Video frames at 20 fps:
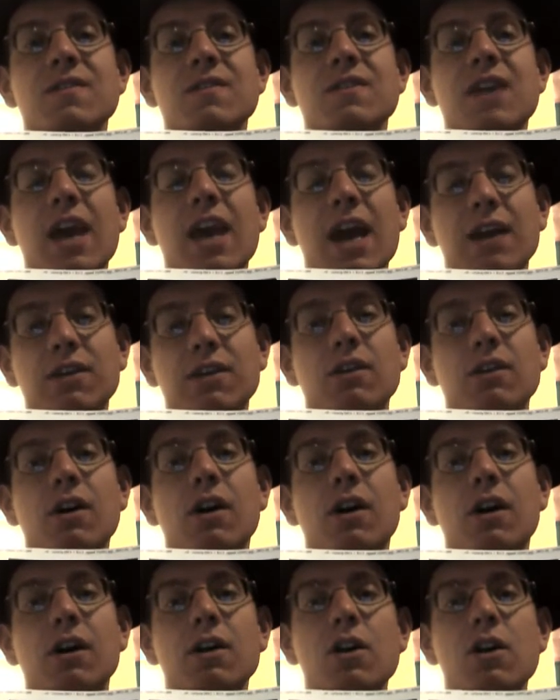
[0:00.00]

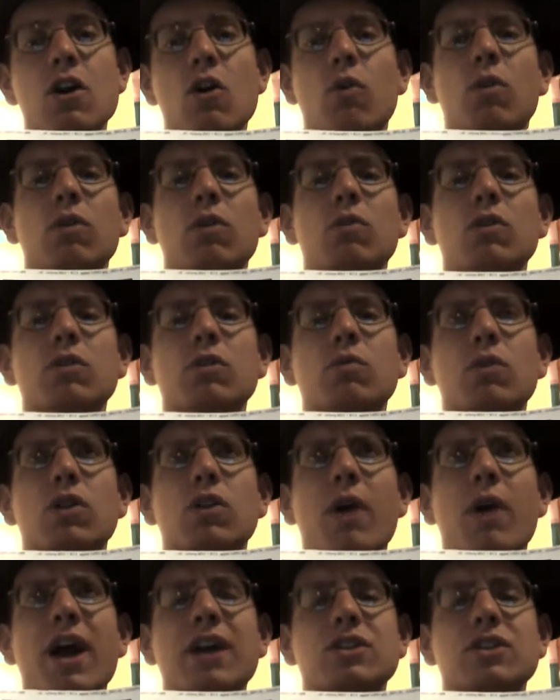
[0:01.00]
Canada well, well, well,
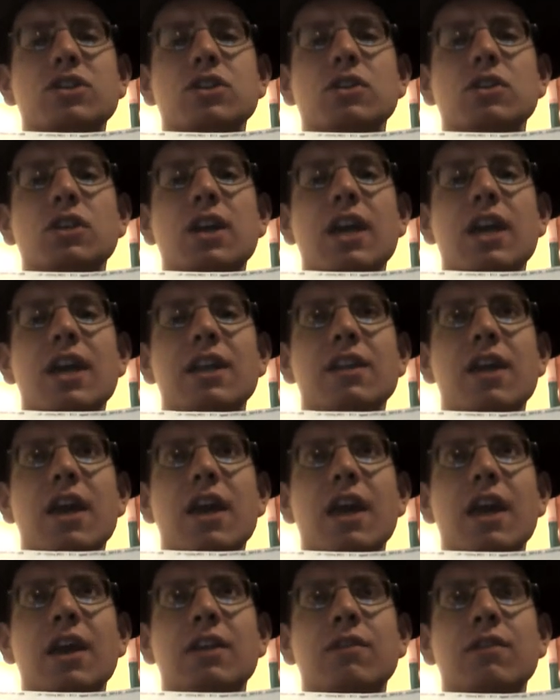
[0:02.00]
no, actually, it
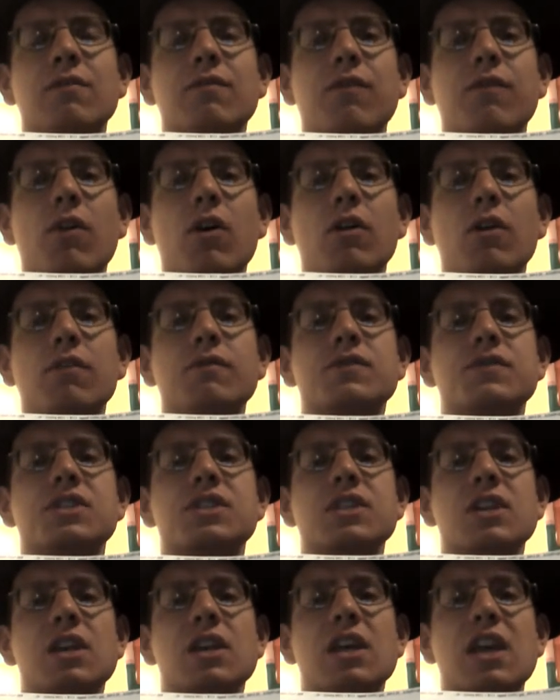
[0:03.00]
it
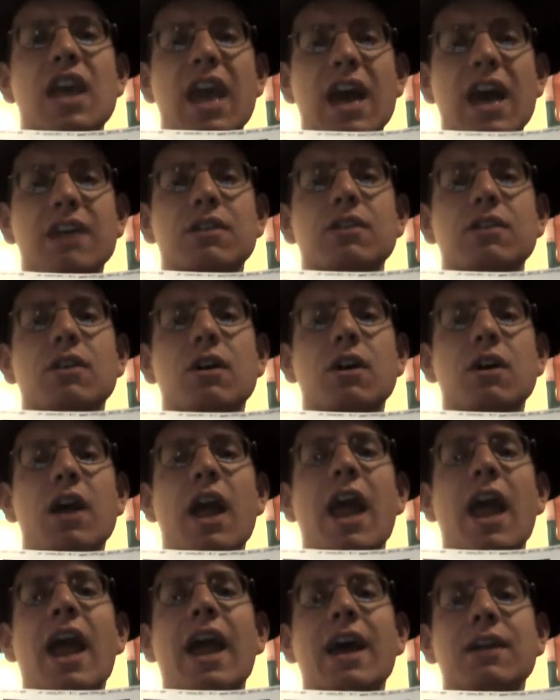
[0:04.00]
involves Canada
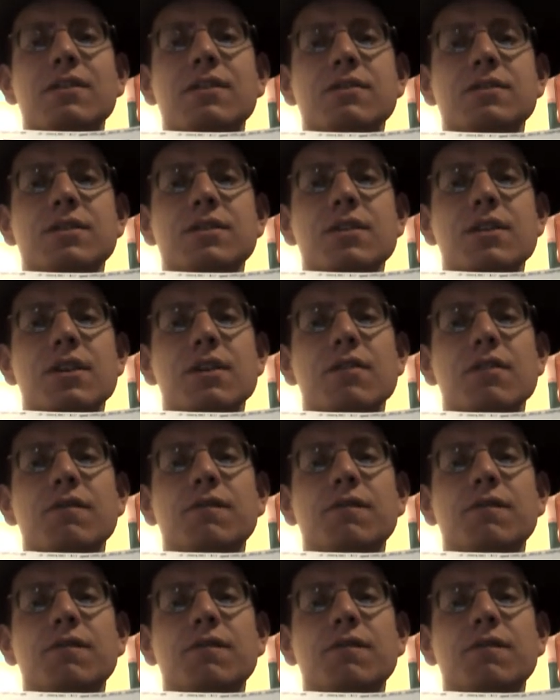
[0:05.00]
and the uh,